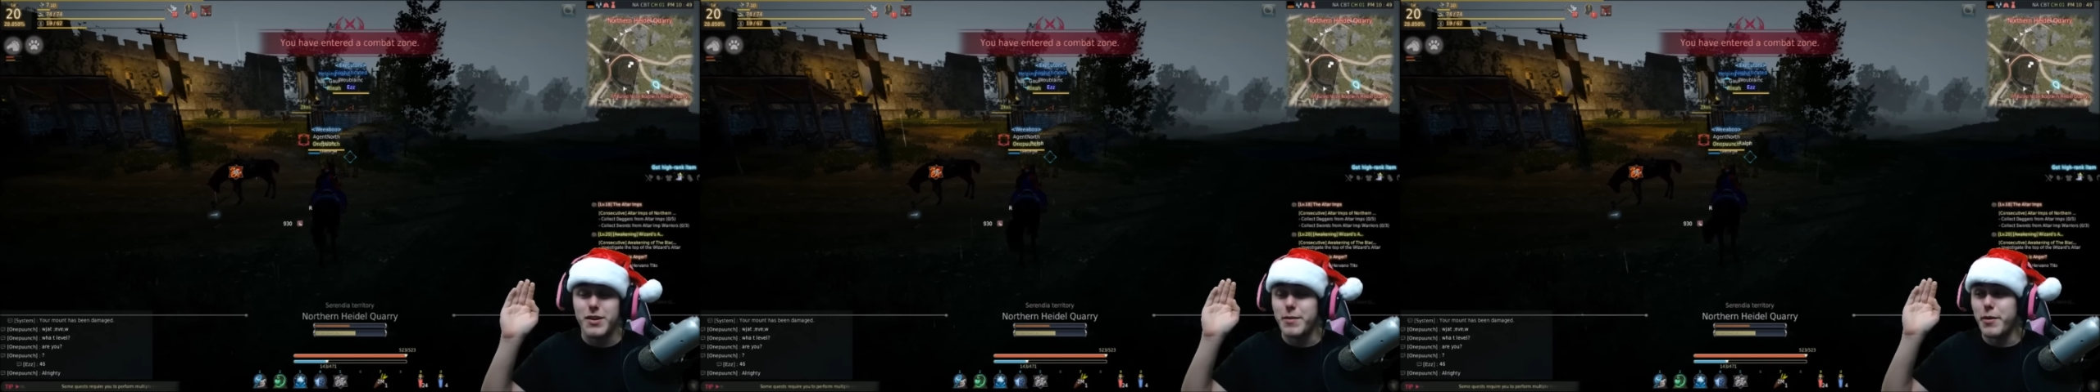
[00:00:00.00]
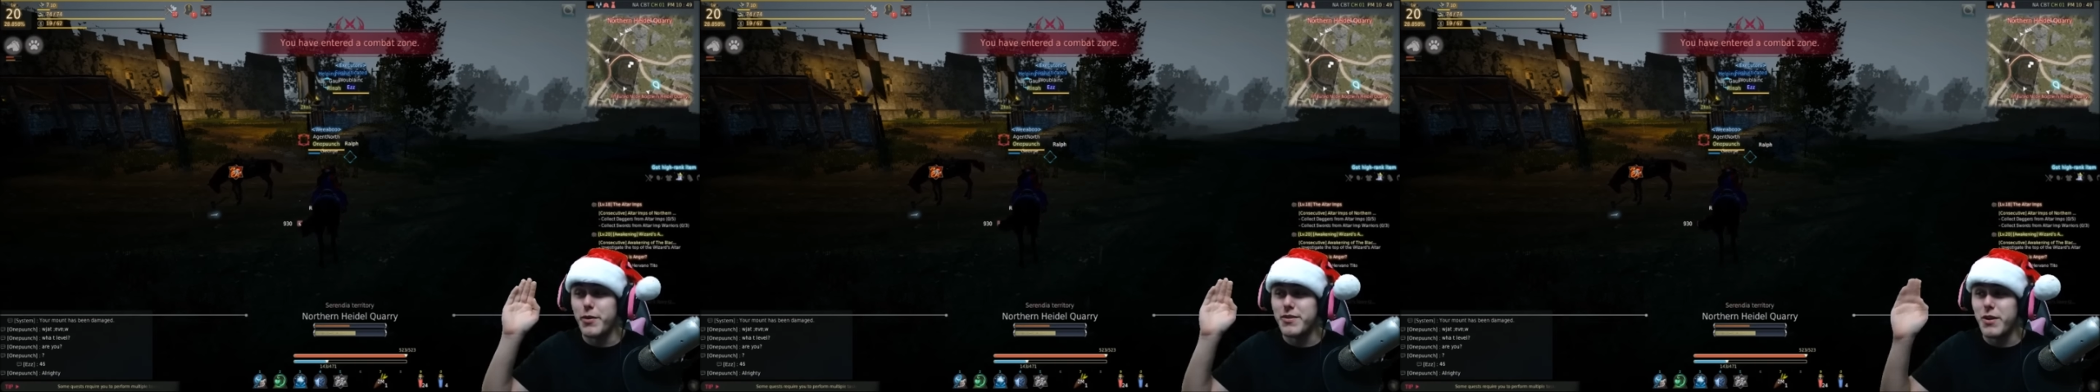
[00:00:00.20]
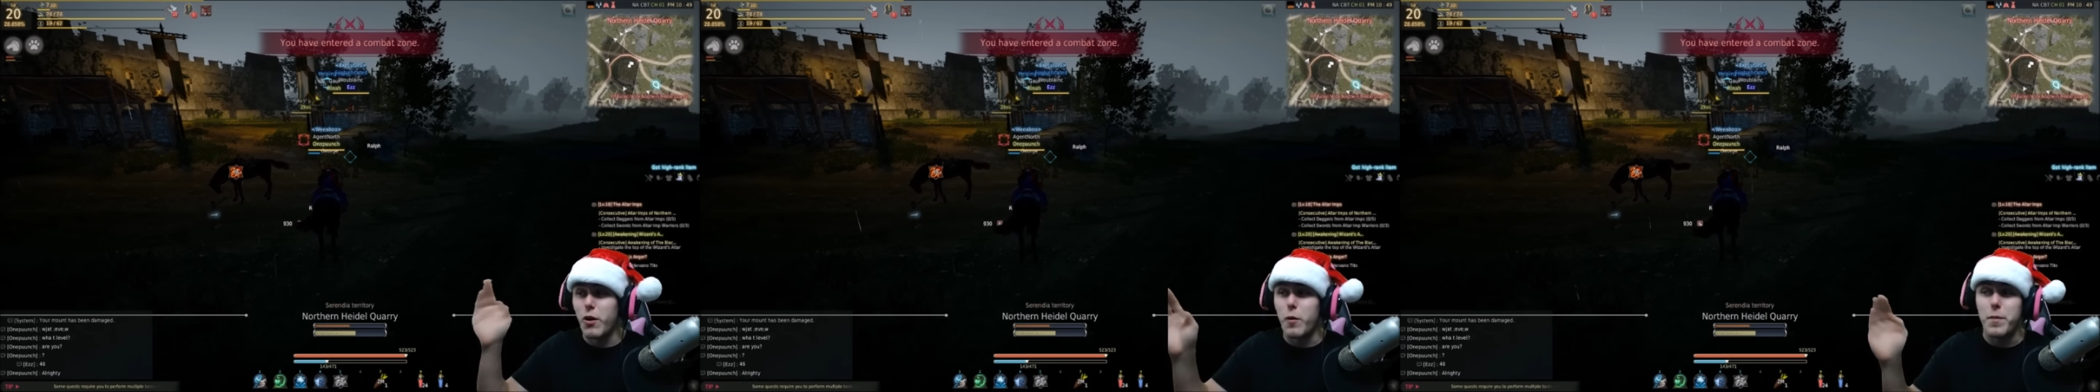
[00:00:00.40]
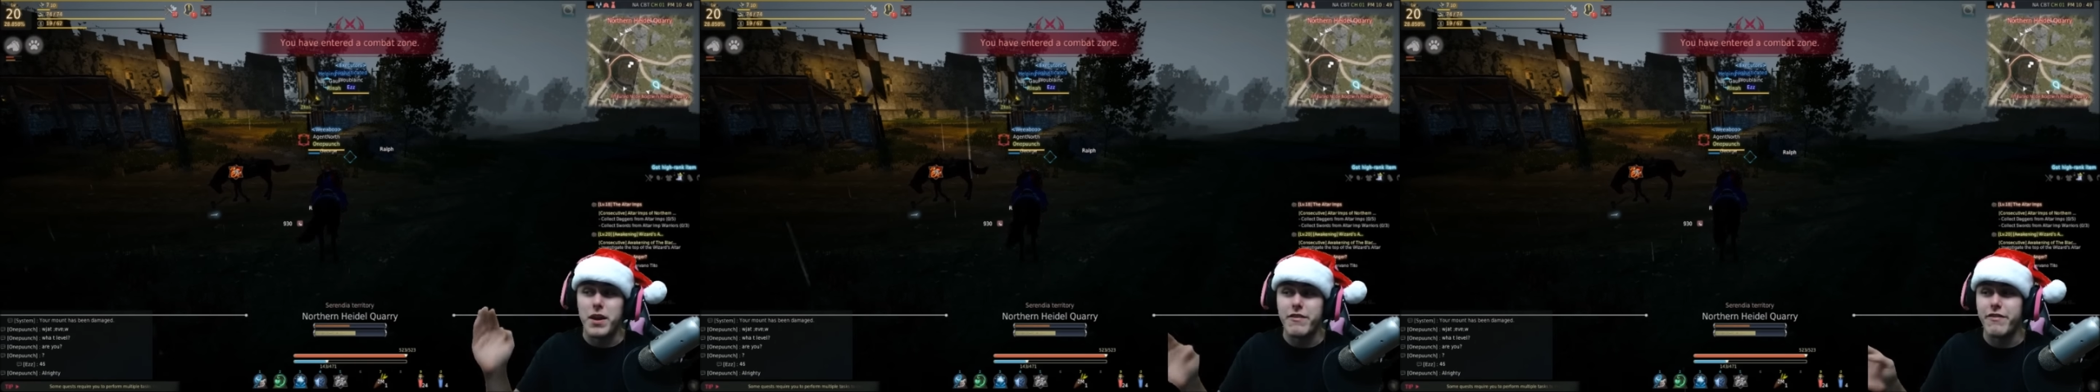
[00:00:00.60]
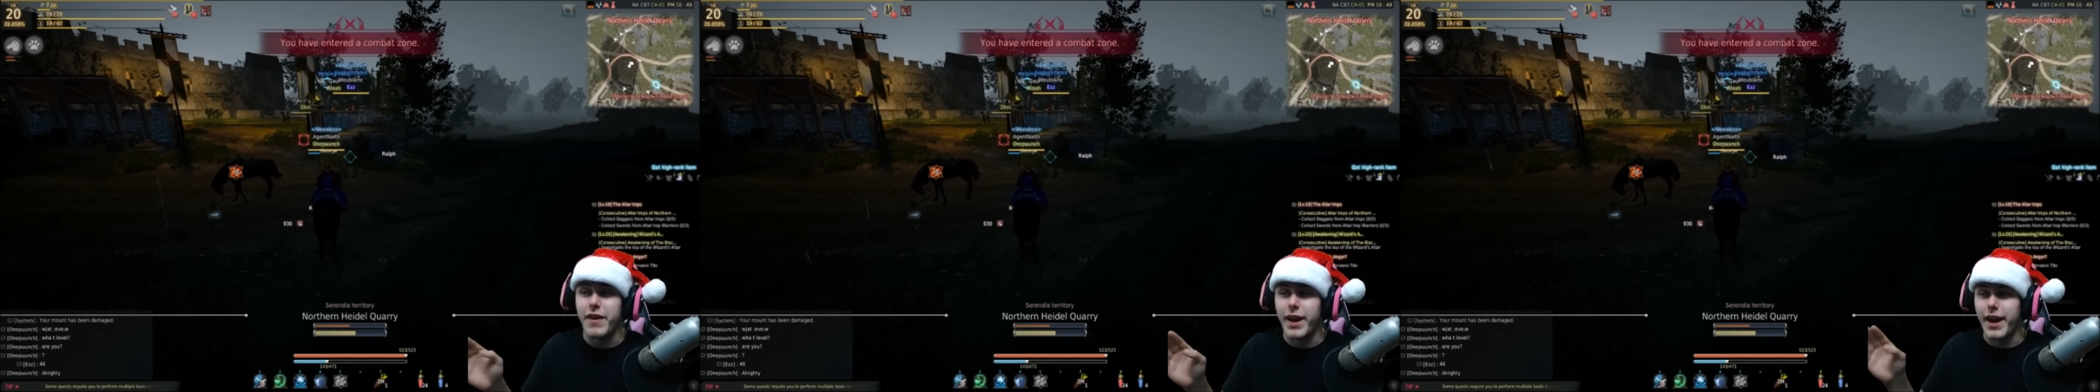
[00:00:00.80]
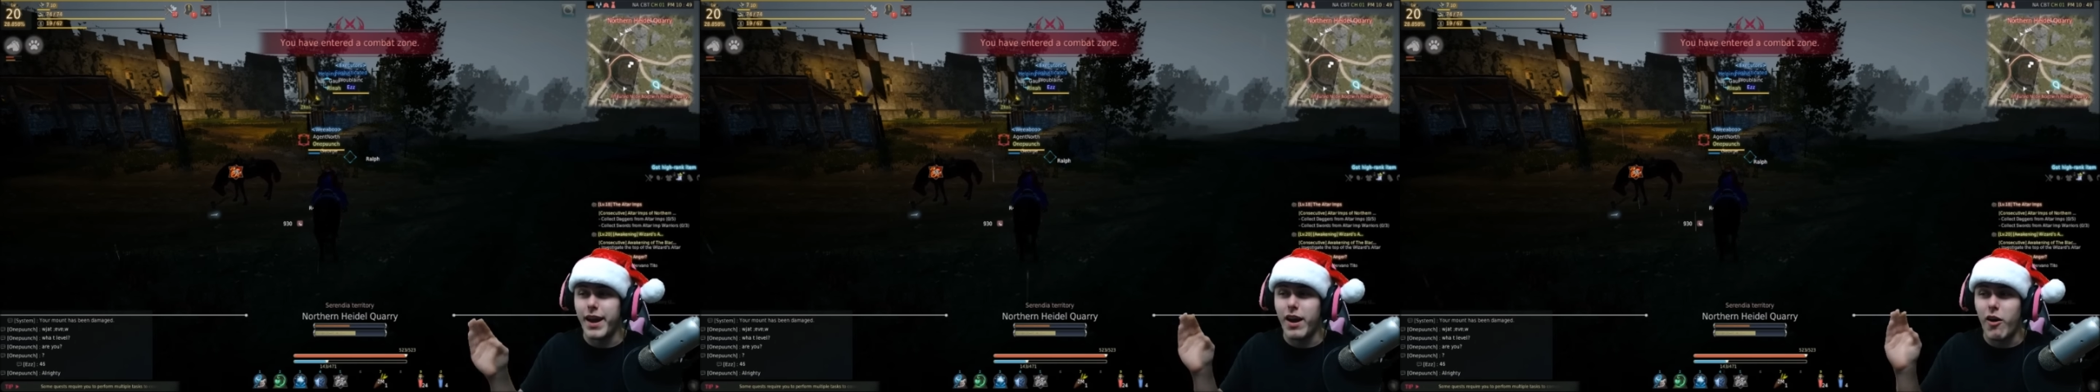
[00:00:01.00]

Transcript: most OP thing